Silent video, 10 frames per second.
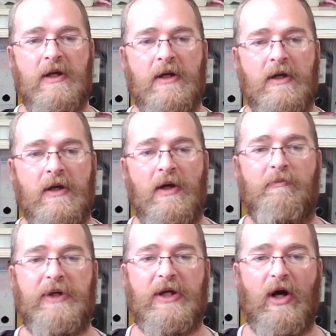Beyond
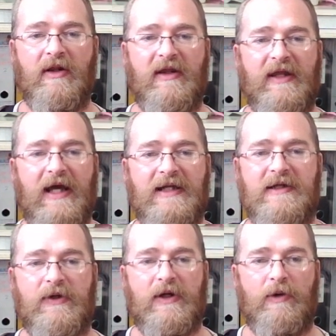that, if you go
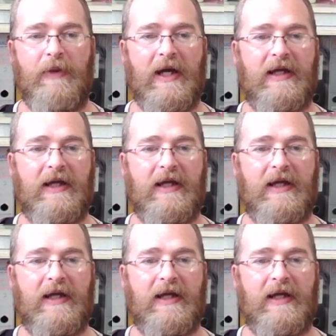back into it,